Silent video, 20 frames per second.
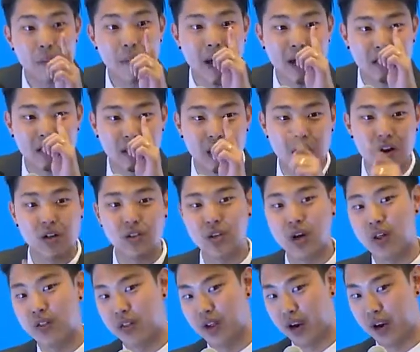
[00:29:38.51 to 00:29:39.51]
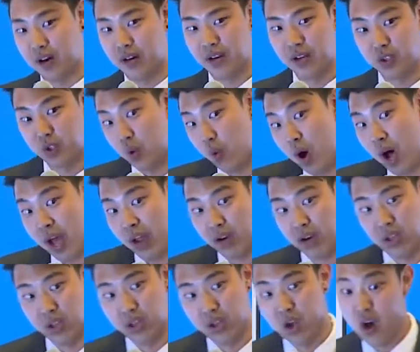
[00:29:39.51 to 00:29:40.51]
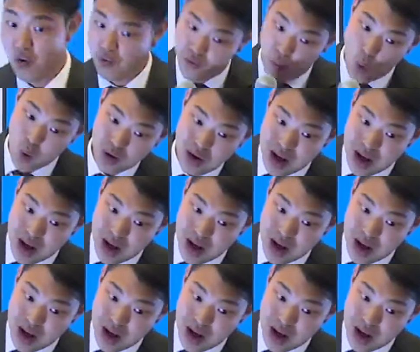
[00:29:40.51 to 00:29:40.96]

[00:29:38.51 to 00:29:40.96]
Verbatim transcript: mascara's on there. So what? $4,